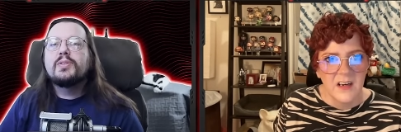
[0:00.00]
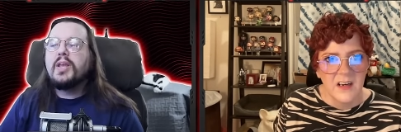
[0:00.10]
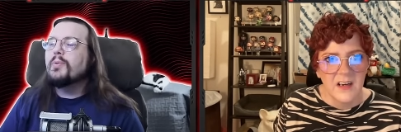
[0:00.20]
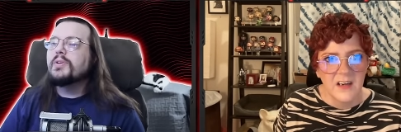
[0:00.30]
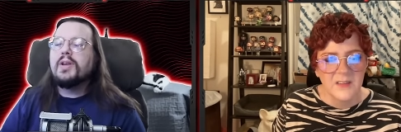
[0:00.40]

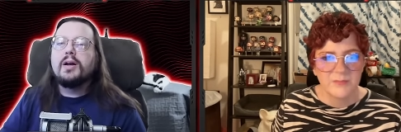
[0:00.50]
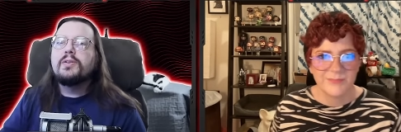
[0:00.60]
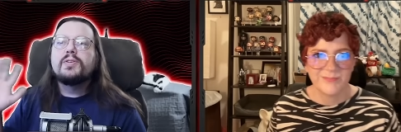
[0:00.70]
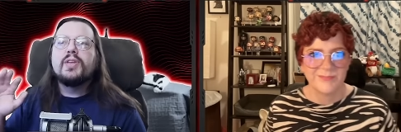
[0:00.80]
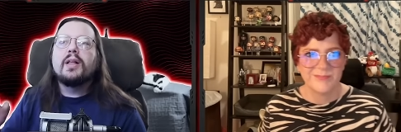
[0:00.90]
Speaker 1: He was he
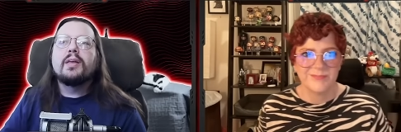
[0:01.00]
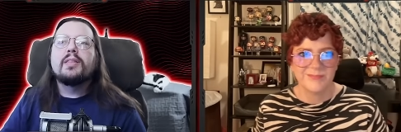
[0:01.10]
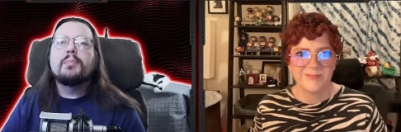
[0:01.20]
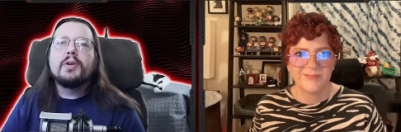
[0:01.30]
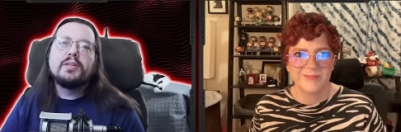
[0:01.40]
was
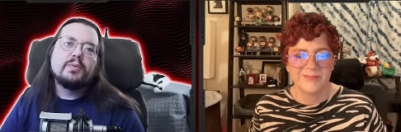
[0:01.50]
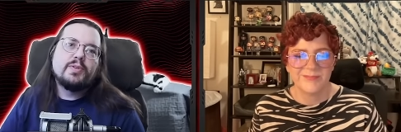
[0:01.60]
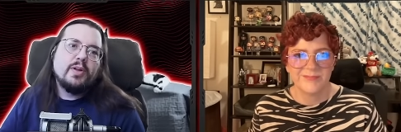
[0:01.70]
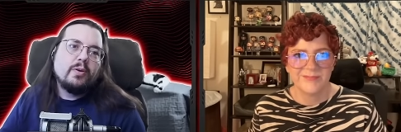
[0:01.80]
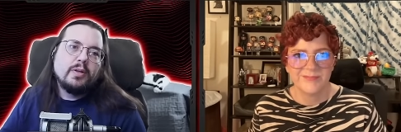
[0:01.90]
underselling them
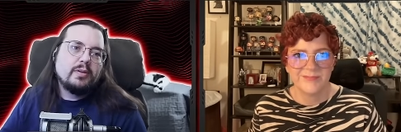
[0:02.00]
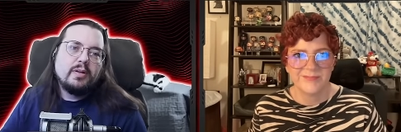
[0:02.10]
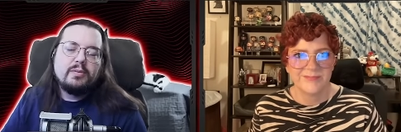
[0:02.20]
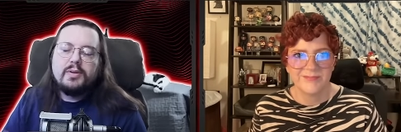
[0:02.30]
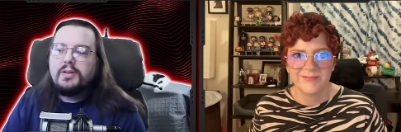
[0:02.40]
because it was
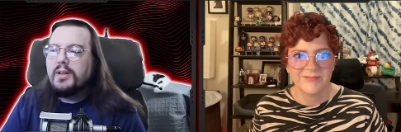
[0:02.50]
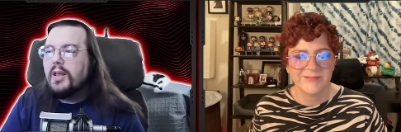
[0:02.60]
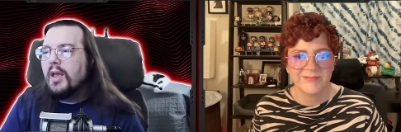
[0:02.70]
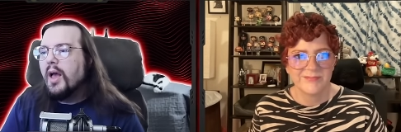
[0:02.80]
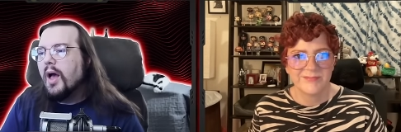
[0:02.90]
stolen, Yeah,
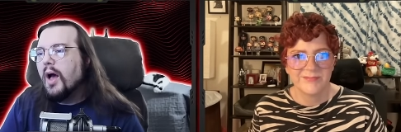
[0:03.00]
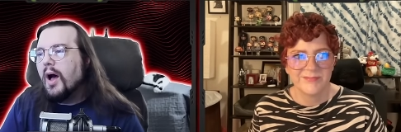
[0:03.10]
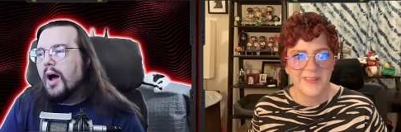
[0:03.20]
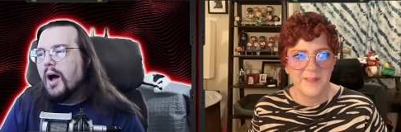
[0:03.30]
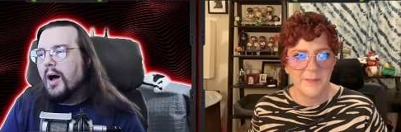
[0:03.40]

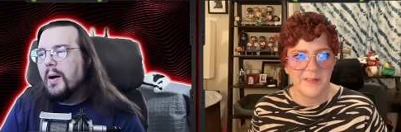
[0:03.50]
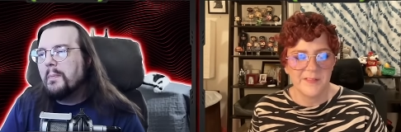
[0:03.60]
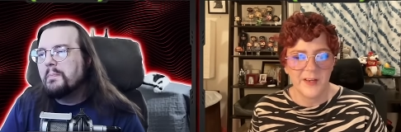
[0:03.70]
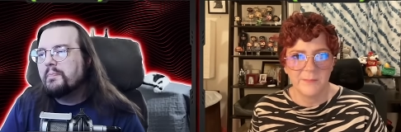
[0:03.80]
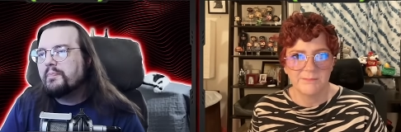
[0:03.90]

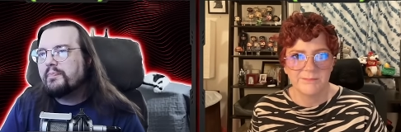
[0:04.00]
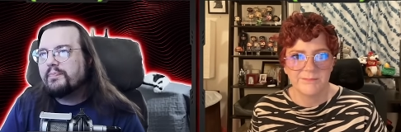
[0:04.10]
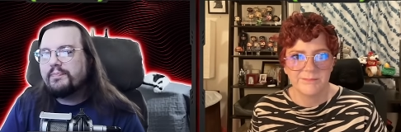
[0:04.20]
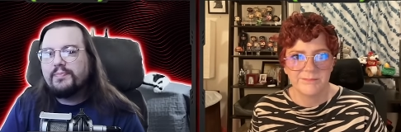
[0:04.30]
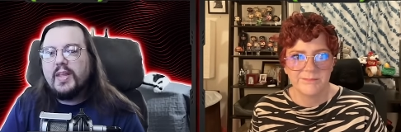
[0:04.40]
That's um, messed
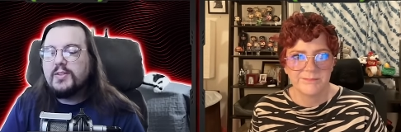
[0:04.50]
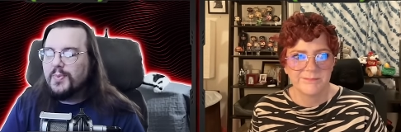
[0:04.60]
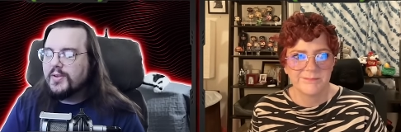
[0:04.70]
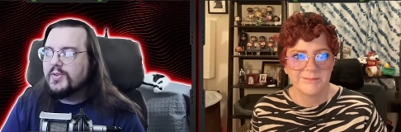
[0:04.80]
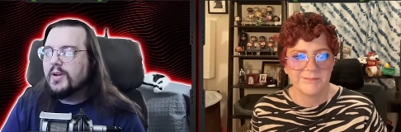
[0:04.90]
up.
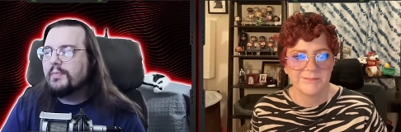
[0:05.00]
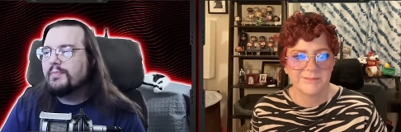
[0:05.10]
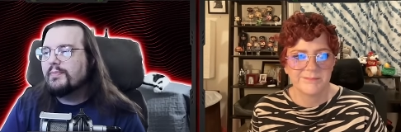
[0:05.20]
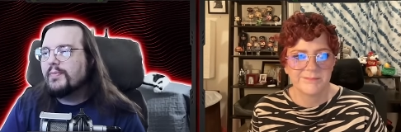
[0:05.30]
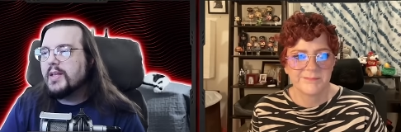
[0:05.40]
That's
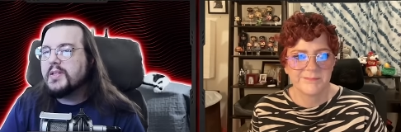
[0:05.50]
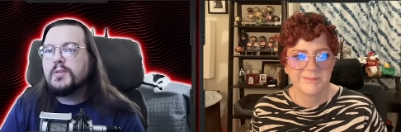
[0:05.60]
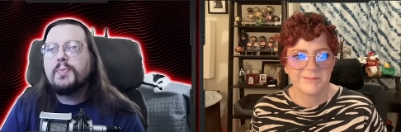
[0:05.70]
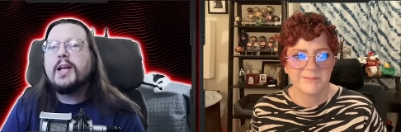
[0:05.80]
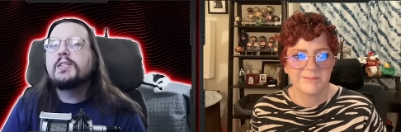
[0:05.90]
messed up.
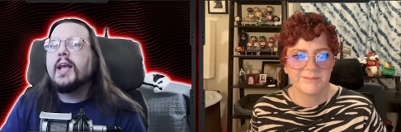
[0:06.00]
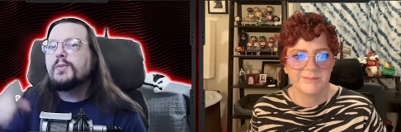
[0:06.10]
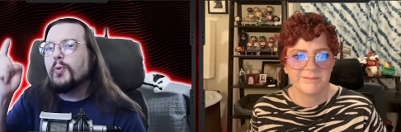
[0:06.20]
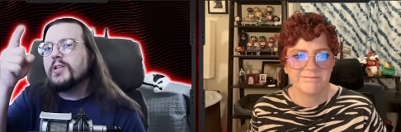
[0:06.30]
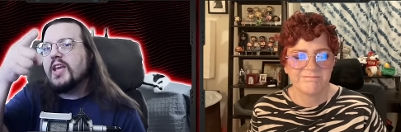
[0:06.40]
That's ex-
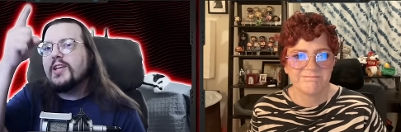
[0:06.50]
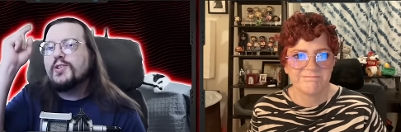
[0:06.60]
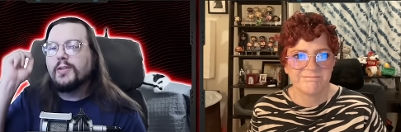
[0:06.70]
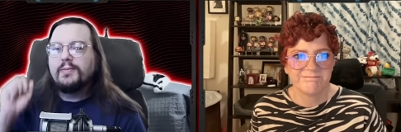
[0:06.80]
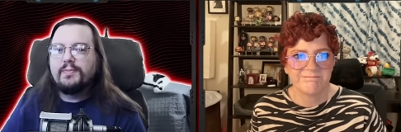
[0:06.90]
that's
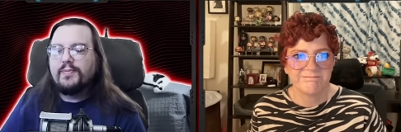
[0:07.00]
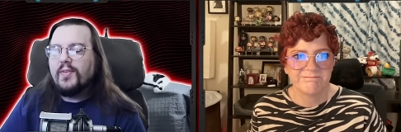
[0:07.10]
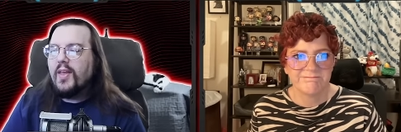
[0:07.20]
exploitation.